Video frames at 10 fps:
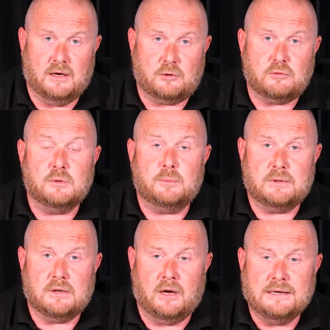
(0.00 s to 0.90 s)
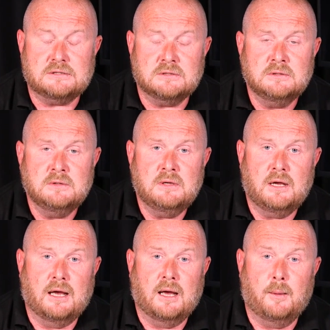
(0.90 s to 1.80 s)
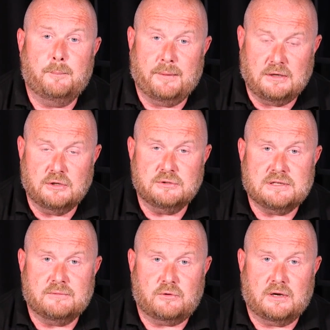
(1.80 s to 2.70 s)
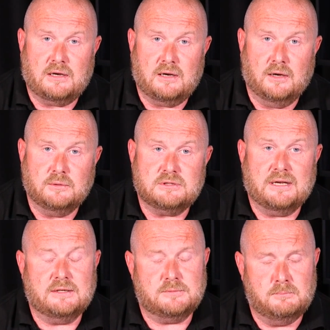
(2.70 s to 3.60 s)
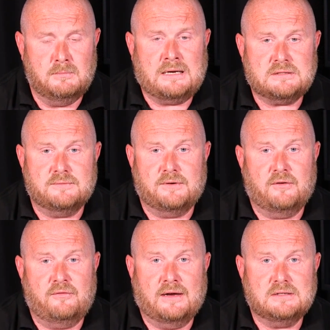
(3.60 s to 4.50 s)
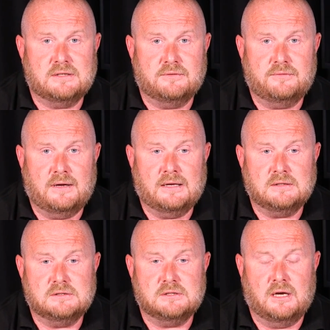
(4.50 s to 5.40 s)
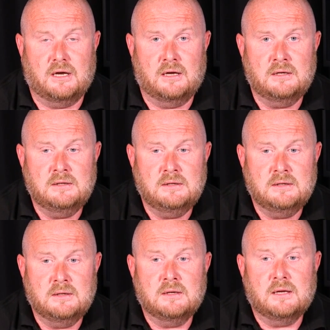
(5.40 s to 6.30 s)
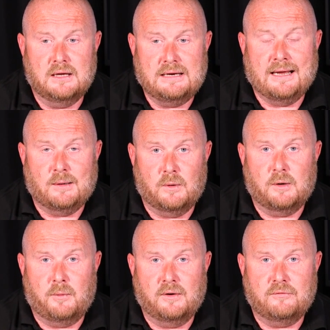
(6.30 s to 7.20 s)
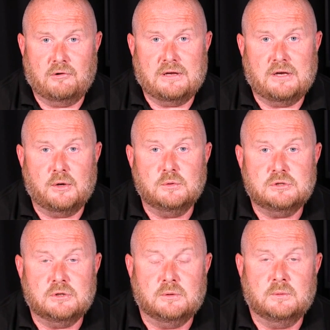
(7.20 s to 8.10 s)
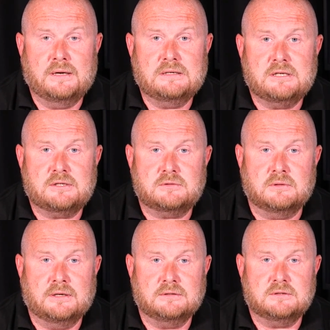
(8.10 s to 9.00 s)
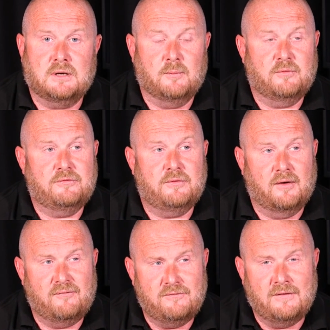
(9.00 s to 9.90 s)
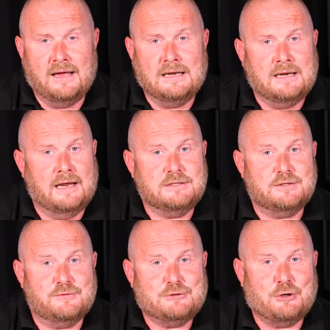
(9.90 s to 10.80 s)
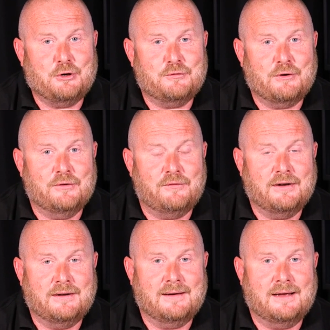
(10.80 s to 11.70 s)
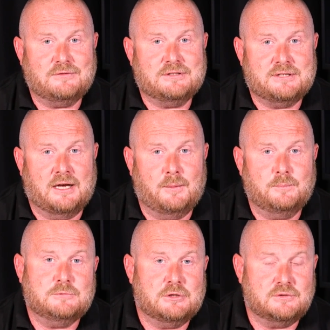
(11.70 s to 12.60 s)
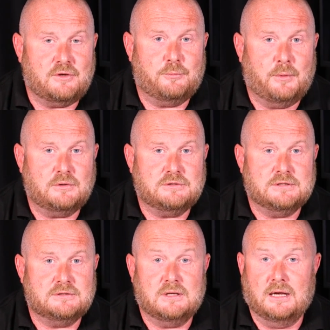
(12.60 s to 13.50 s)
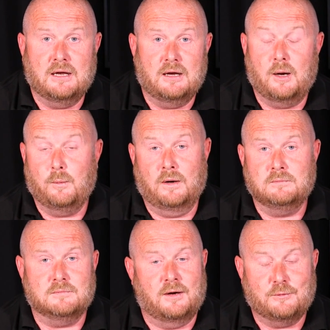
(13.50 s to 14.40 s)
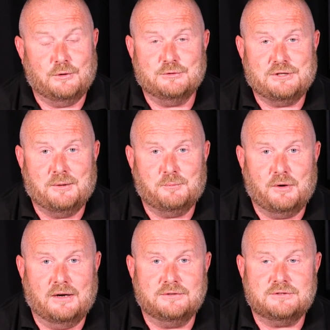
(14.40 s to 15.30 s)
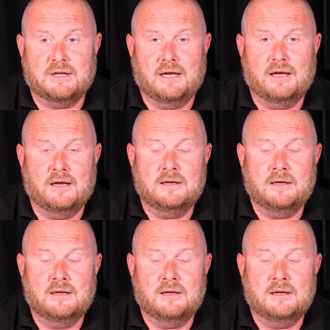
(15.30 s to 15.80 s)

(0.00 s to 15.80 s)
group with light. But used in very close, it's massively effective. And again, one of my very go-to accessories. I'm a fairly lazy photographer. If I don't have to set up two softboxes, I won't. I'll use the umbrellas. And